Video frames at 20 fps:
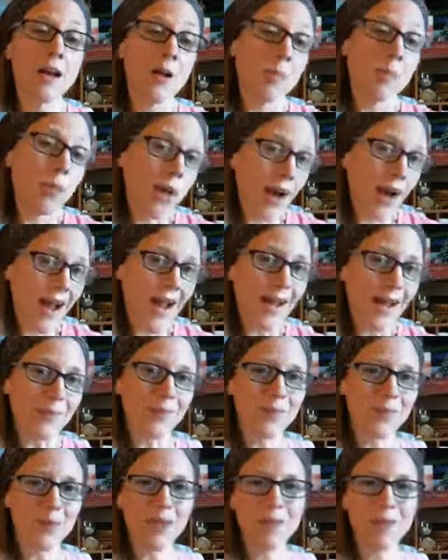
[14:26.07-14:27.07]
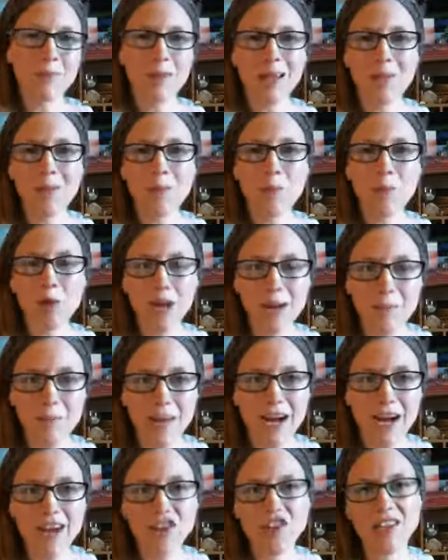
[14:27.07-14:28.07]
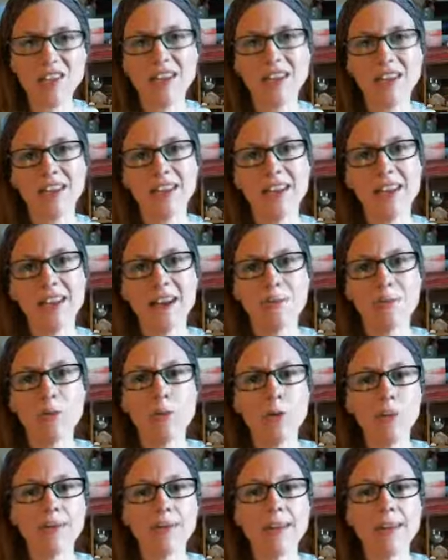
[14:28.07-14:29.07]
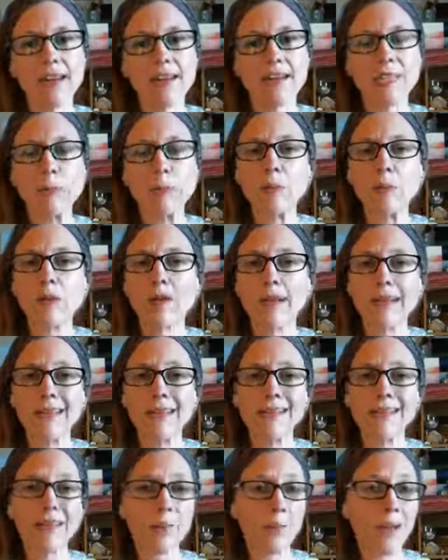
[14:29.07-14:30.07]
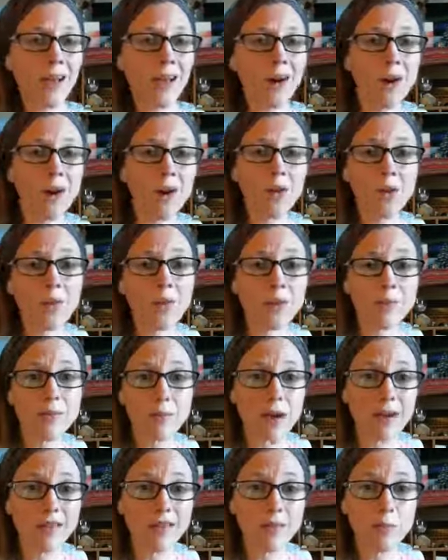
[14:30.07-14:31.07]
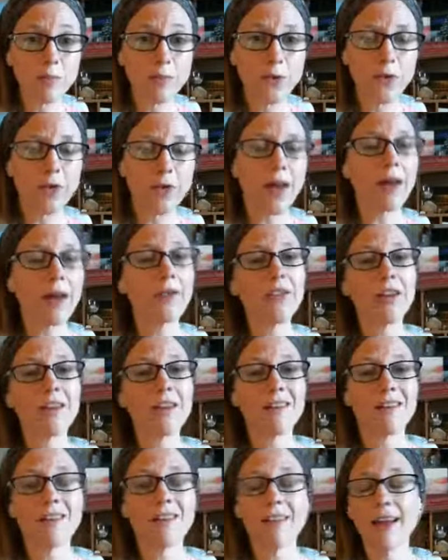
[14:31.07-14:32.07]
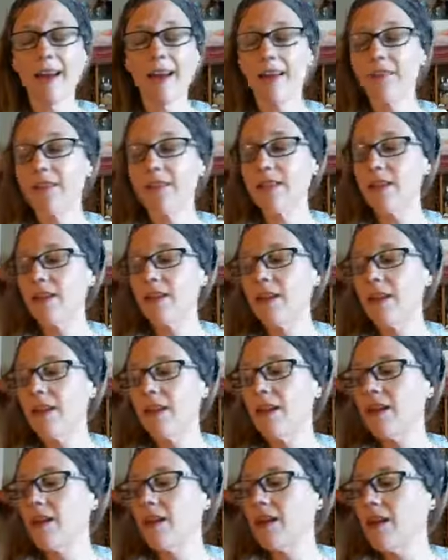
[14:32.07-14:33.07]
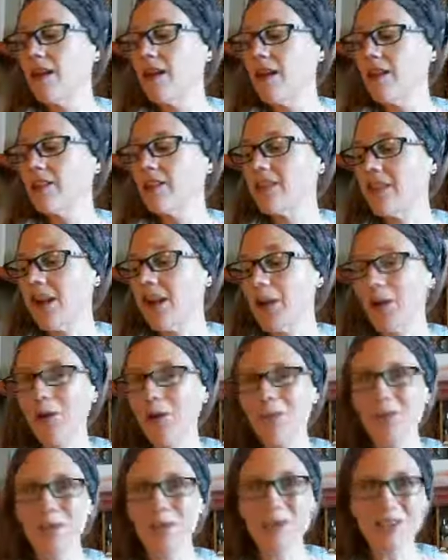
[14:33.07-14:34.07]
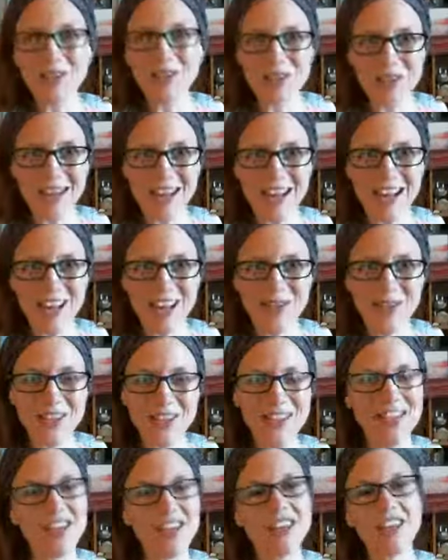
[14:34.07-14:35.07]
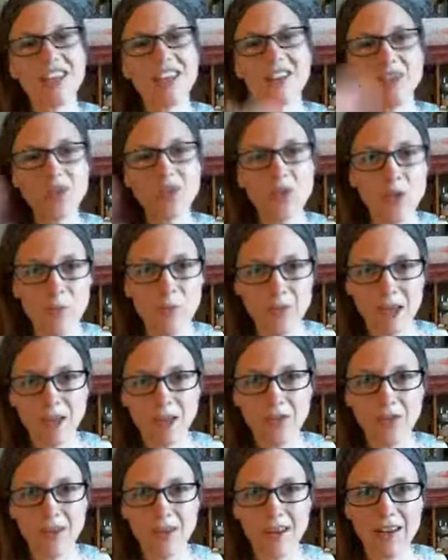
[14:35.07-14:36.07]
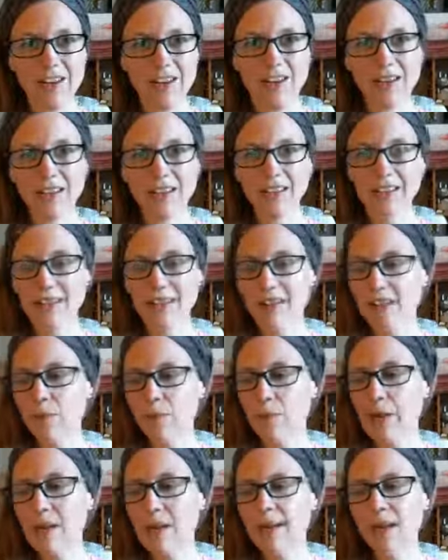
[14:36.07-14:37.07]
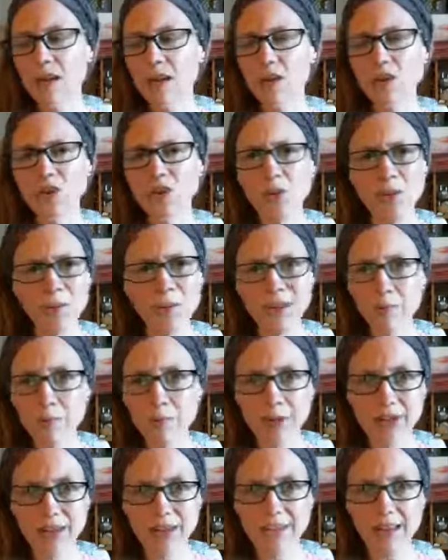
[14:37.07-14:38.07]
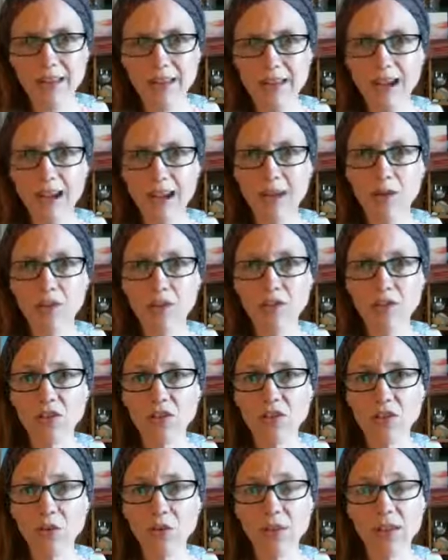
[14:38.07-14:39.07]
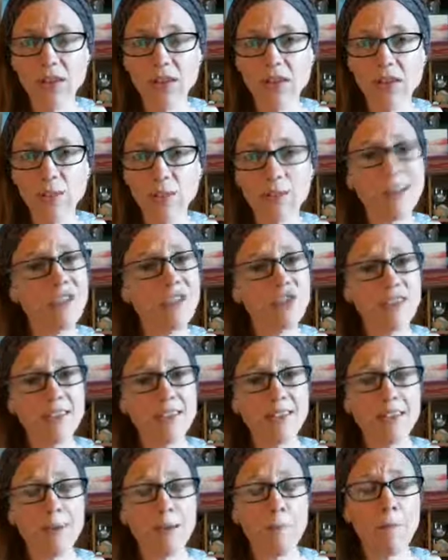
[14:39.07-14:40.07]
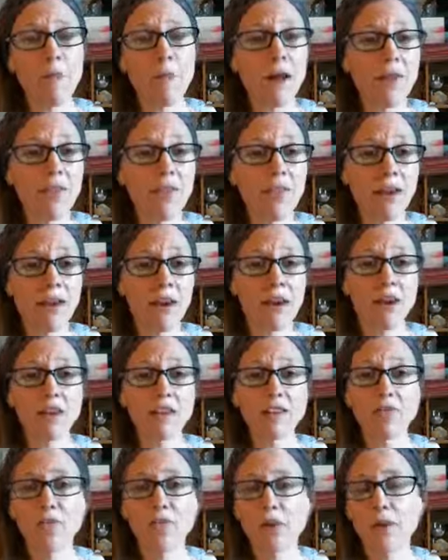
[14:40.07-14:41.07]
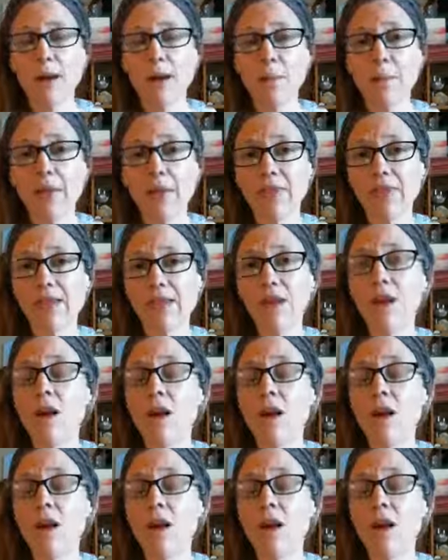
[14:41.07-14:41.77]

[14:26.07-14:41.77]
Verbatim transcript: perhaps we can be more compassionate and have more of that experience that we all know is possible out there in our lives. So if you want to join that conversation, join me over in the Conscious Success community or join me in person. I host two leadership luncheons a month. I also do a monthly